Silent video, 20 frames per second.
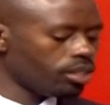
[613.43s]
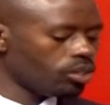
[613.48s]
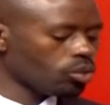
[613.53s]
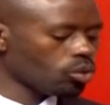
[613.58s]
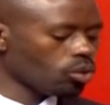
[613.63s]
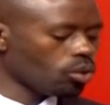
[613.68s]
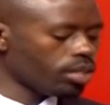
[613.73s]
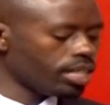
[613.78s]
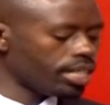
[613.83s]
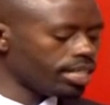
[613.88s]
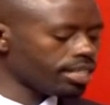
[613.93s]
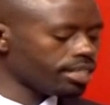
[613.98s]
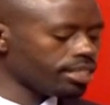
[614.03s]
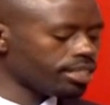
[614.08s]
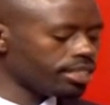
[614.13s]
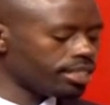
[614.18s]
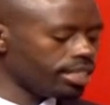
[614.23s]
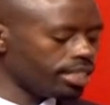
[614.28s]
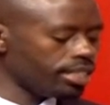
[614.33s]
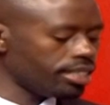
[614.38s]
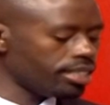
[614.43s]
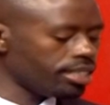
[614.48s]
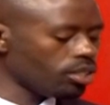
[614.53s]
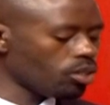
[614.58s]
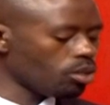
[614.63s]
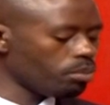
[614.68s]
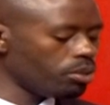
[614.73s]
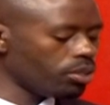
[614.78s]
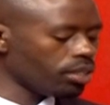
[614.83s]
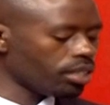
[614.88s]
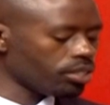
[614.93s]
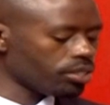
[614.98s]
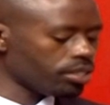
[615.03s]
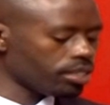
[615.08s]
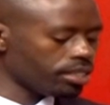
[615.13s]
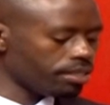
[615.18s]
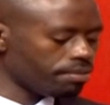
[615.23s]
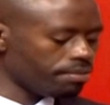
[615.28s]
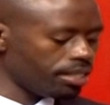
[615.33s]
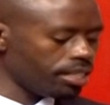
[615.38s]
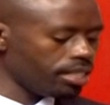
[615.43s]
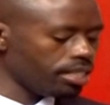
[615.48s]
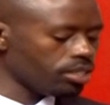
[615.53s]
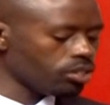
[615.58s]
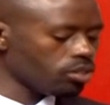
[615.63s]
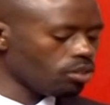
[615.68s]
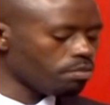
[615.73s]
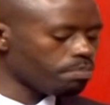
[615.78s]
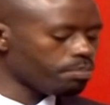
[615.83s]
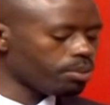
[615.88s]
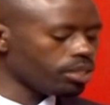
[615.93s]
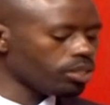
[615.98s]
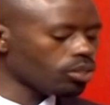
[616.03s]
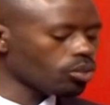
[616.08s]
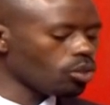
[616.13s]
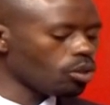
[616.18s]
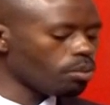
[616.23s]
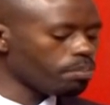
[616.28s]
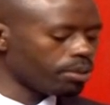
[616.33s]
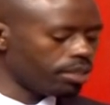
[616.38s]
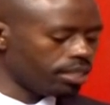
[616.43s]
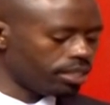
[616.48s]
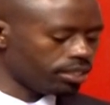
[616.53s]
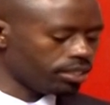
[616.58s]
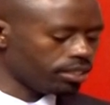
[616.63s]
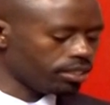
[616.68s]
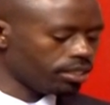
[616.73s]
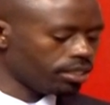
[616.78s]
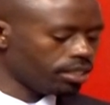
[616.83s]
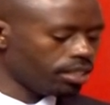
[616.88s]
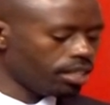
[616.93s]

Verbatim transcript: to conduct targeted communication surveillance of political opponents,